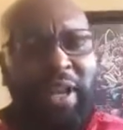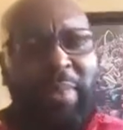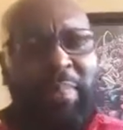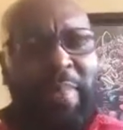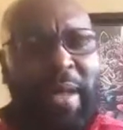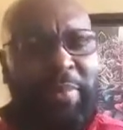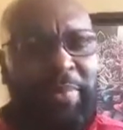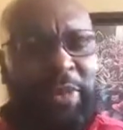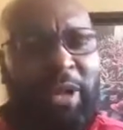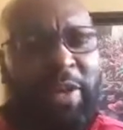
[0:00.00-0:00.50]
come
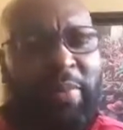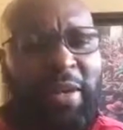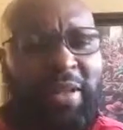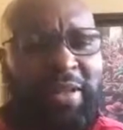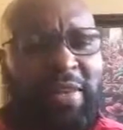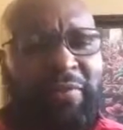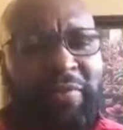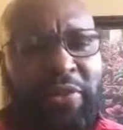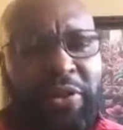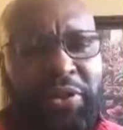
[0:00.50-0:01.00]
back and talk about
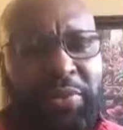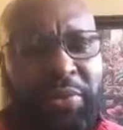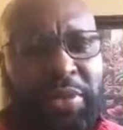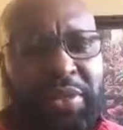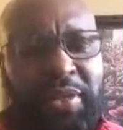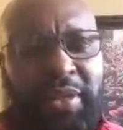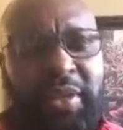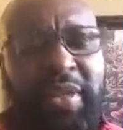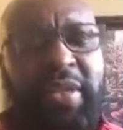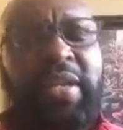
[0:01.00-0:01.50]
that very
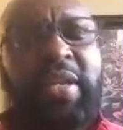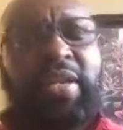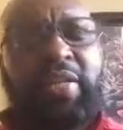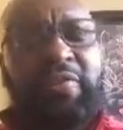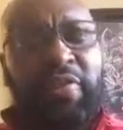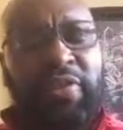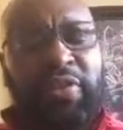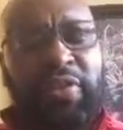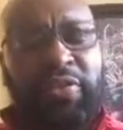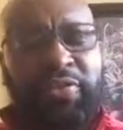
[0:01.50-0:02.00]

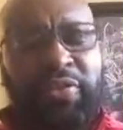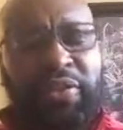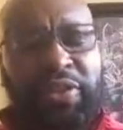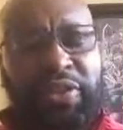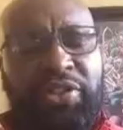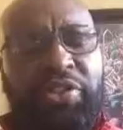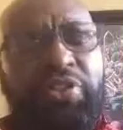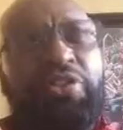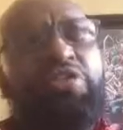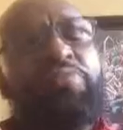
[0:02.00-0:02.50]

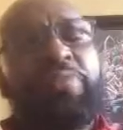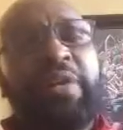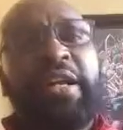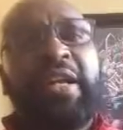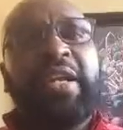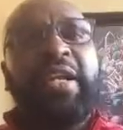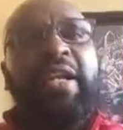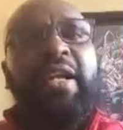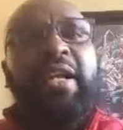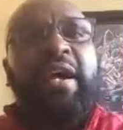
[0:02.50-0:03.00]
soon.
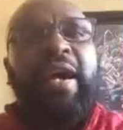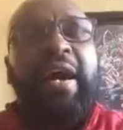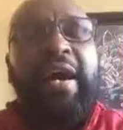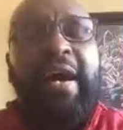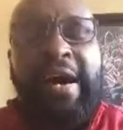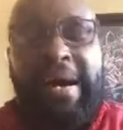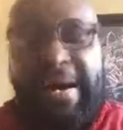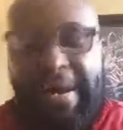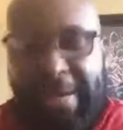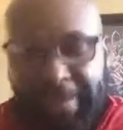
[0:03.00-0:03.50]
But
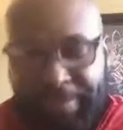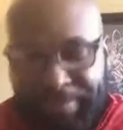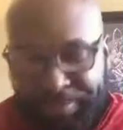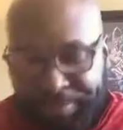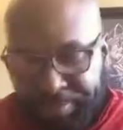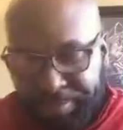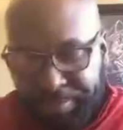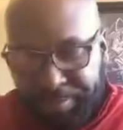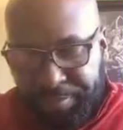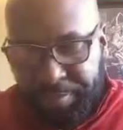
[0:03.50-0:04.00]

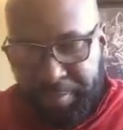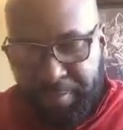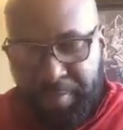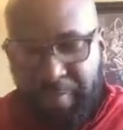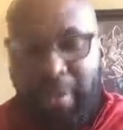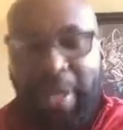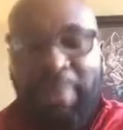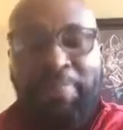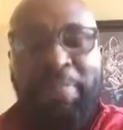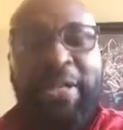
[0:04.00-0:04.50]

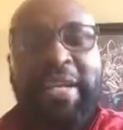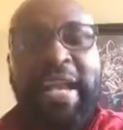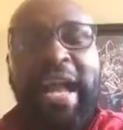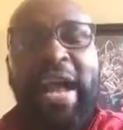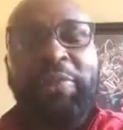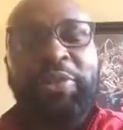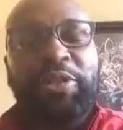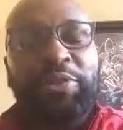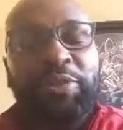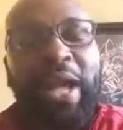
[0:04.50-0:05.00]

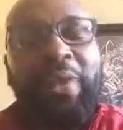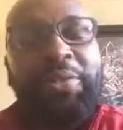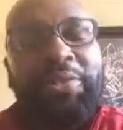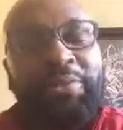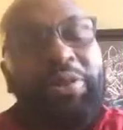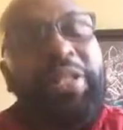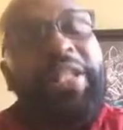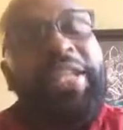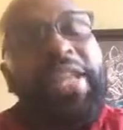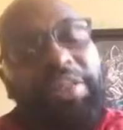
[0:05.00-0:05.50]
I was
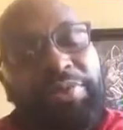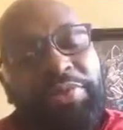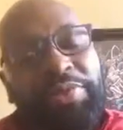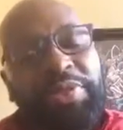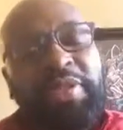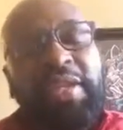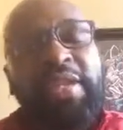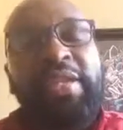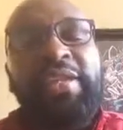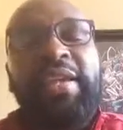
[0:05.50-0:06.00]
really
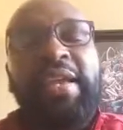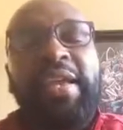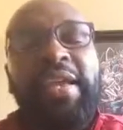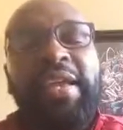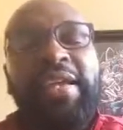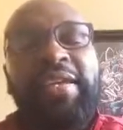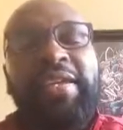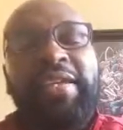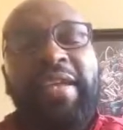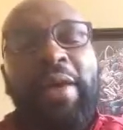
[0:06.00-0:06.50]
interested.
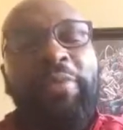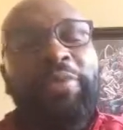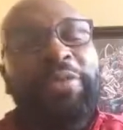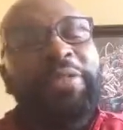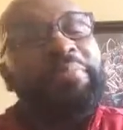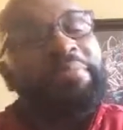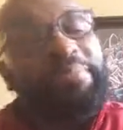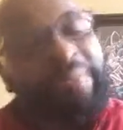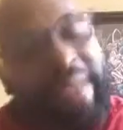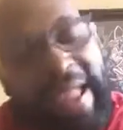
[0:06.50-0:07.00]
I was
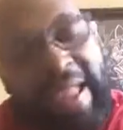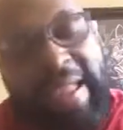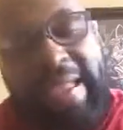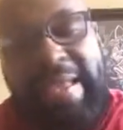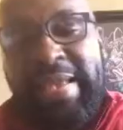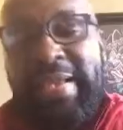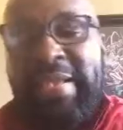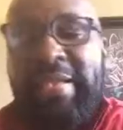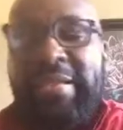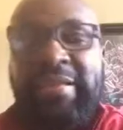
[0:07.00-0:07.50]

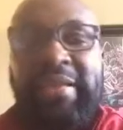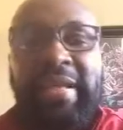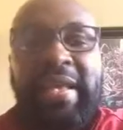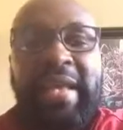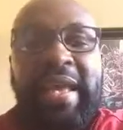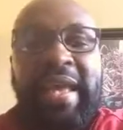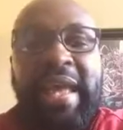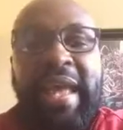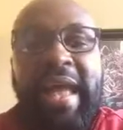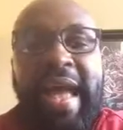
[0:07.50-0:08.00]
amazed
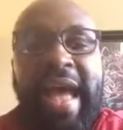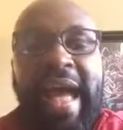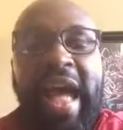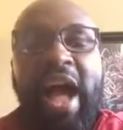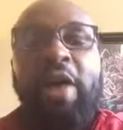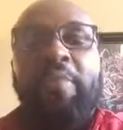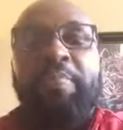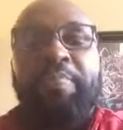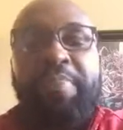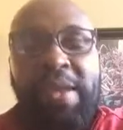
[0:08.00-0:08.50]

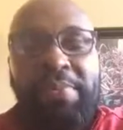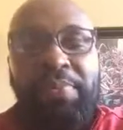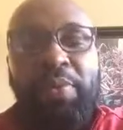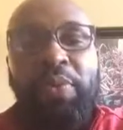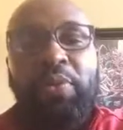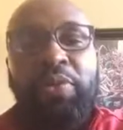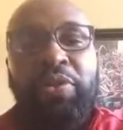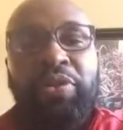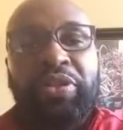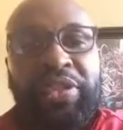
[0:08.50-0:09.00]
how
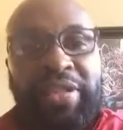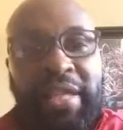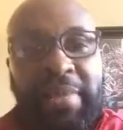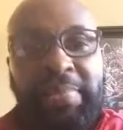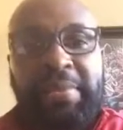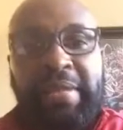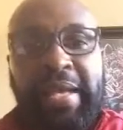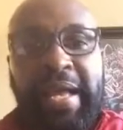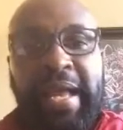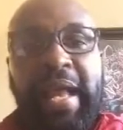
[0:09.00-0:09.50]
people will
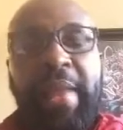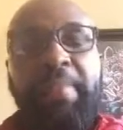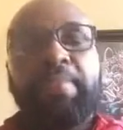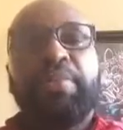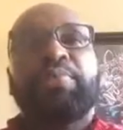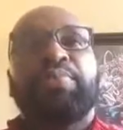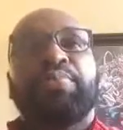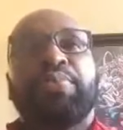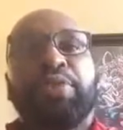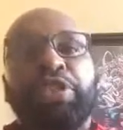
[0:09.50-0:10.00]

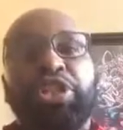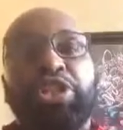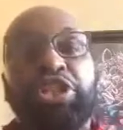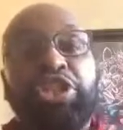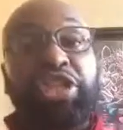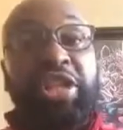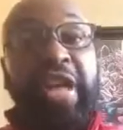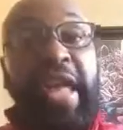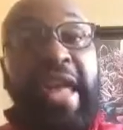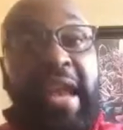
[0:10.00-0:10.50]
sometimes
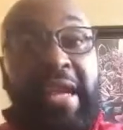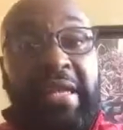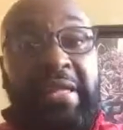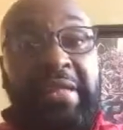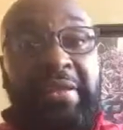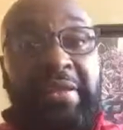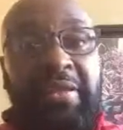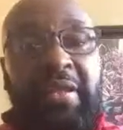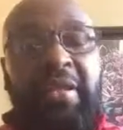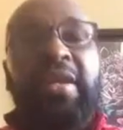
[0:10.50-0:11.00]

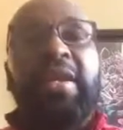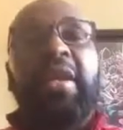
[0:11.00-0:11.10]
project